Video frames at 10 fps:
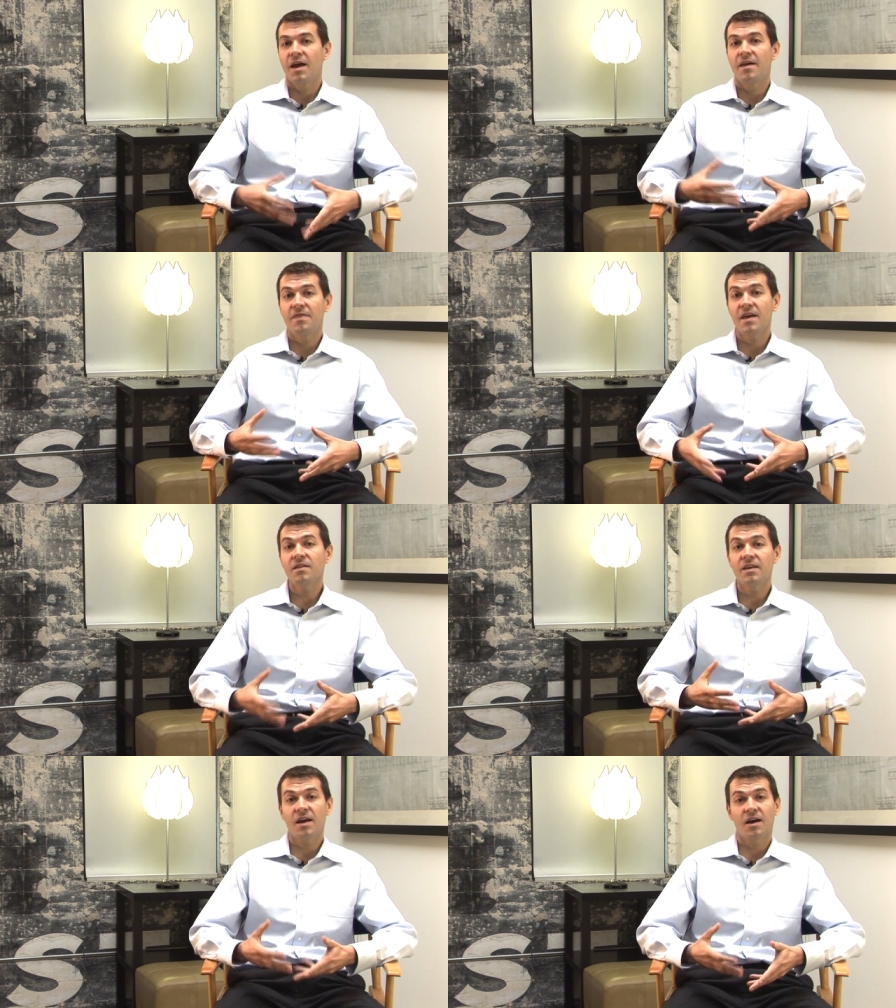And
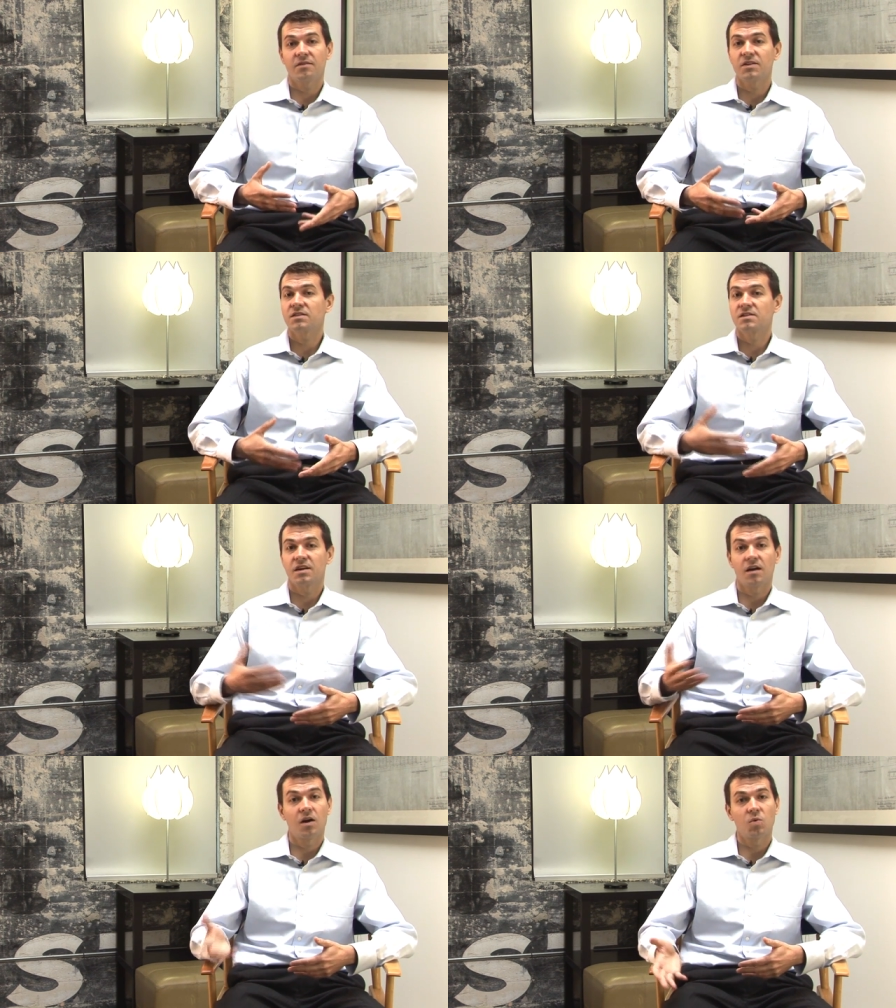then they have, let's
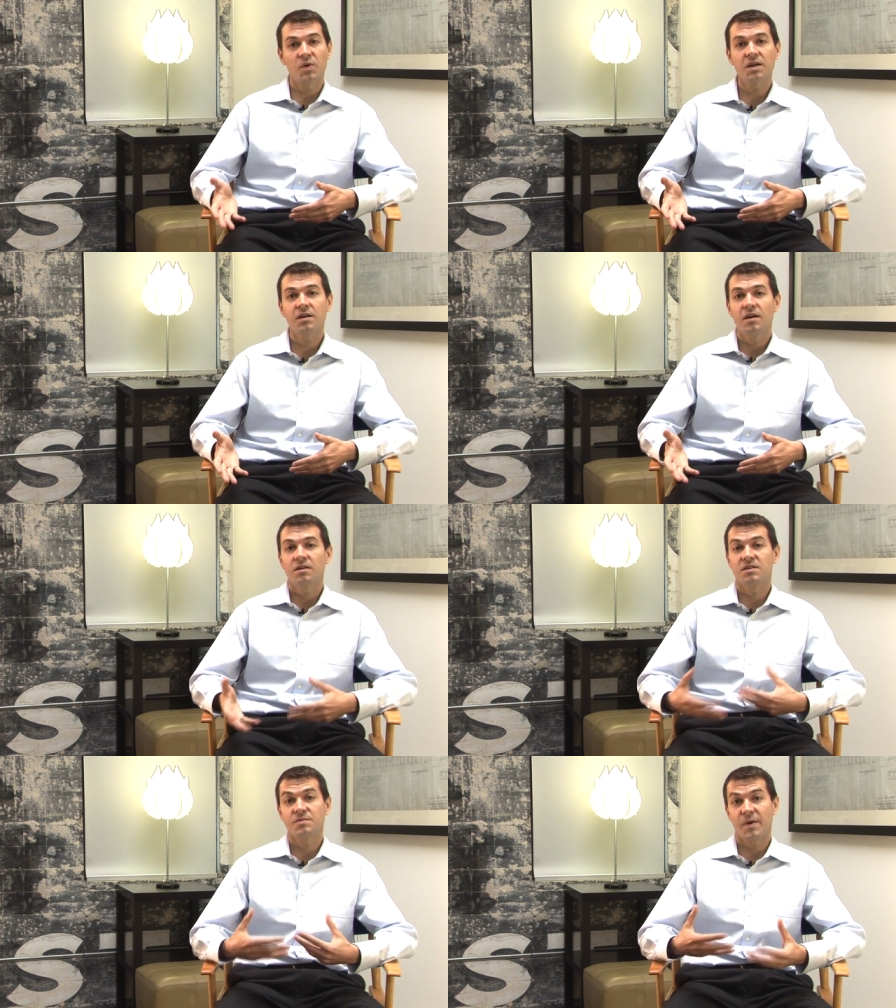say, a week
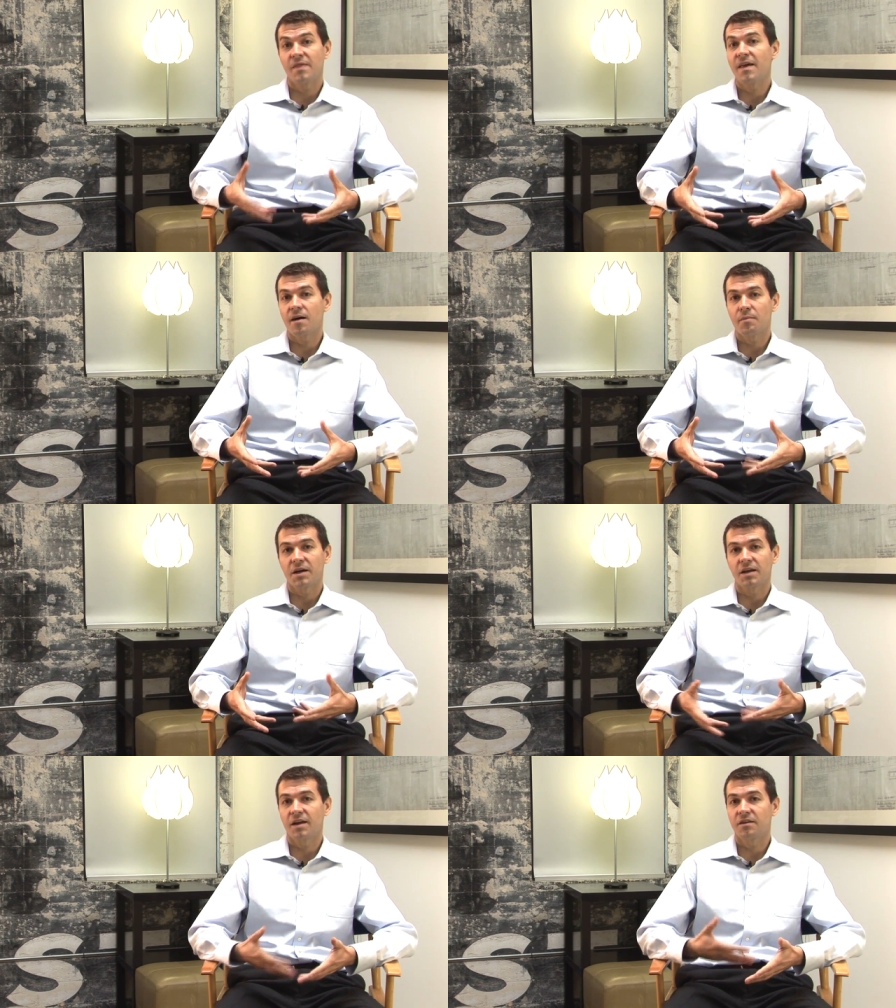to spend that
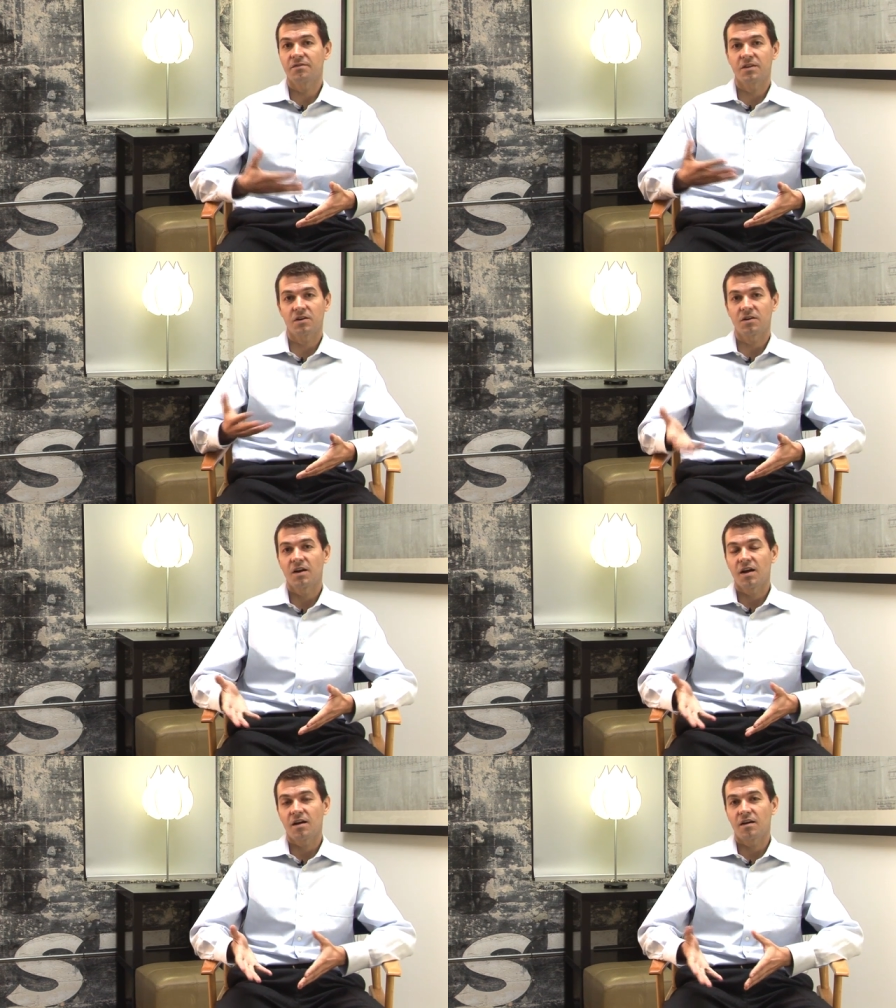money, and if
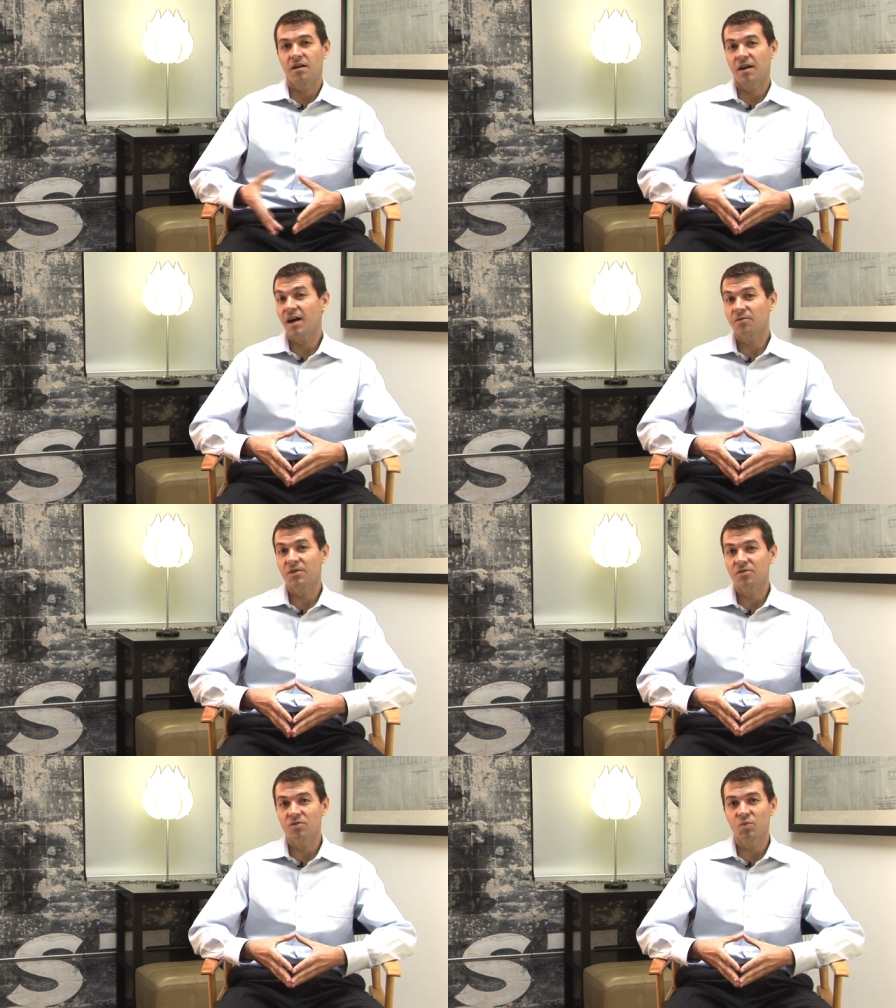they're uh,
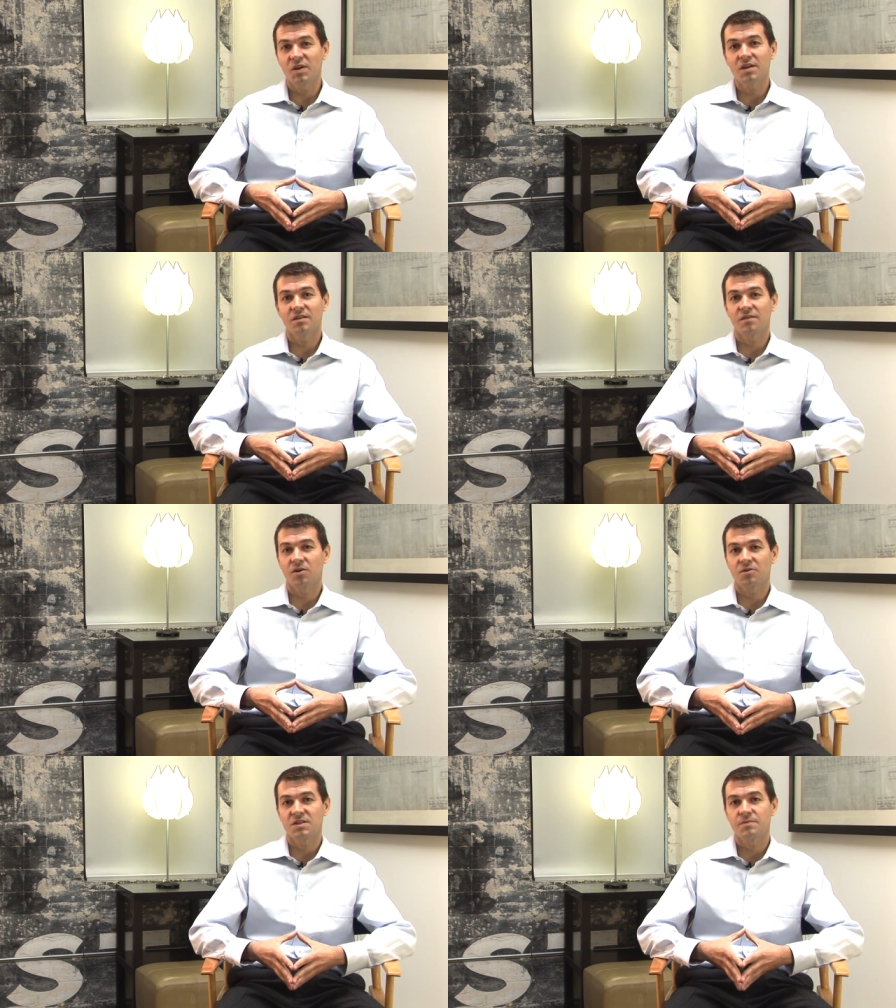halfway through the week and they've
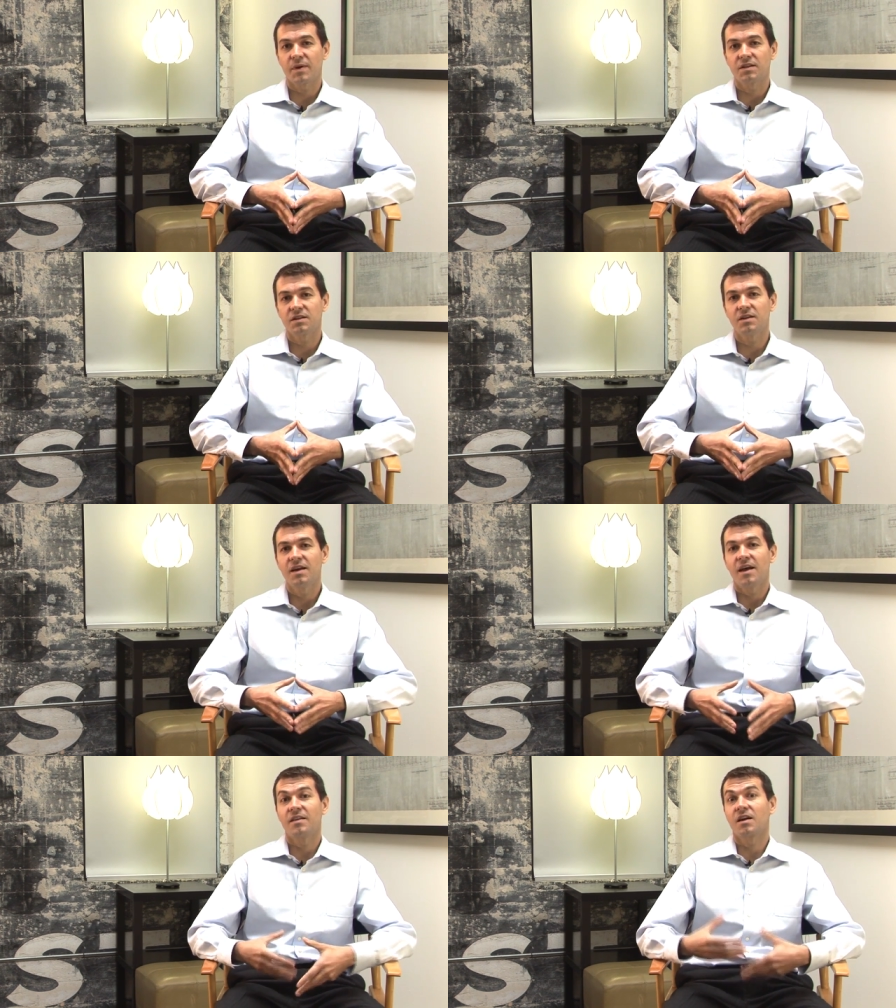already spent it
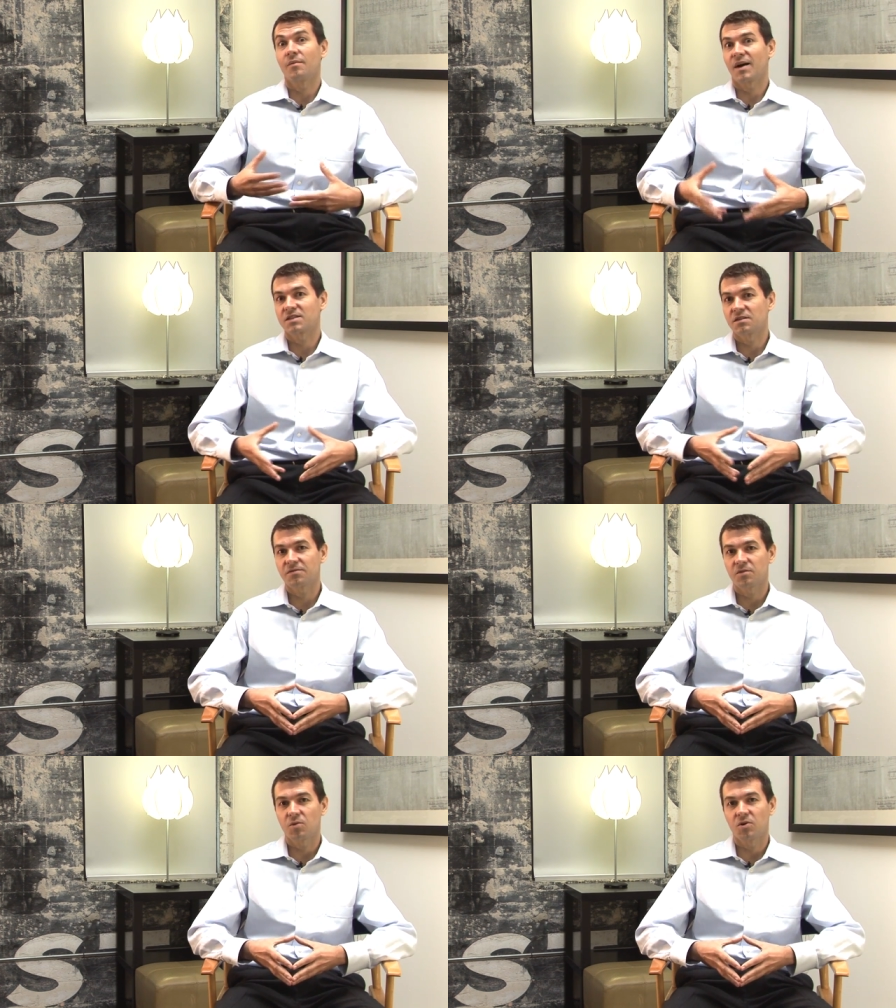and they come asking
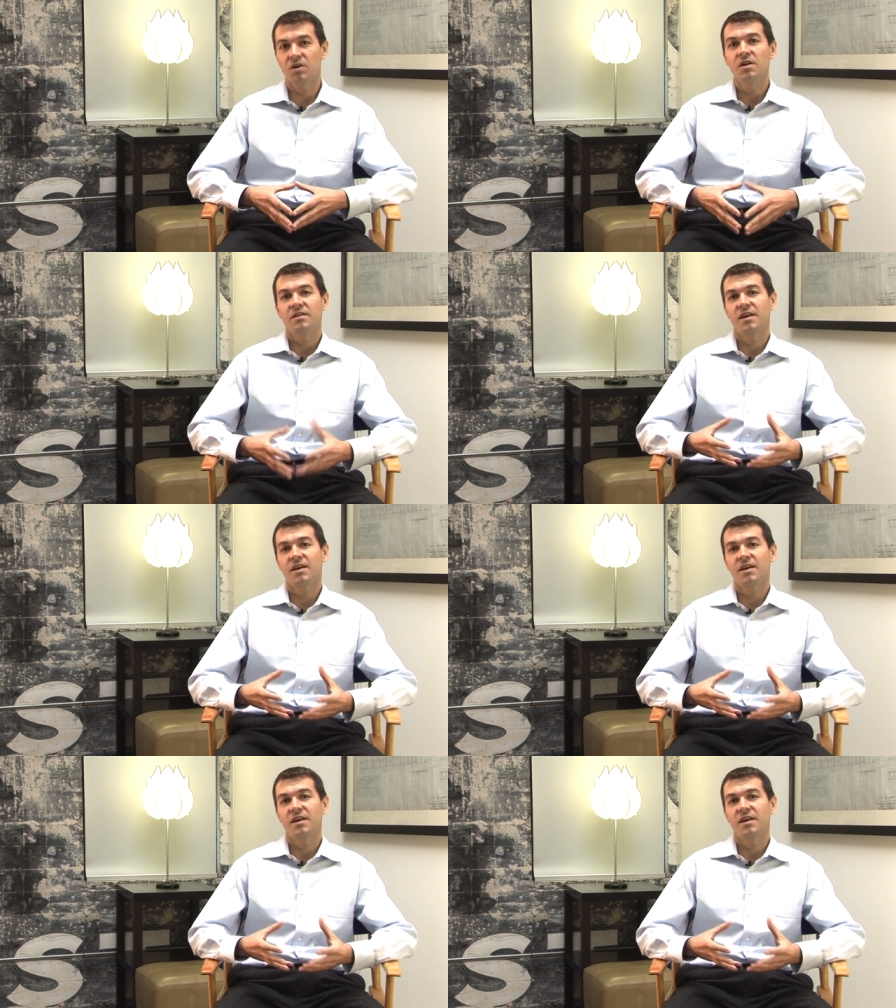for more,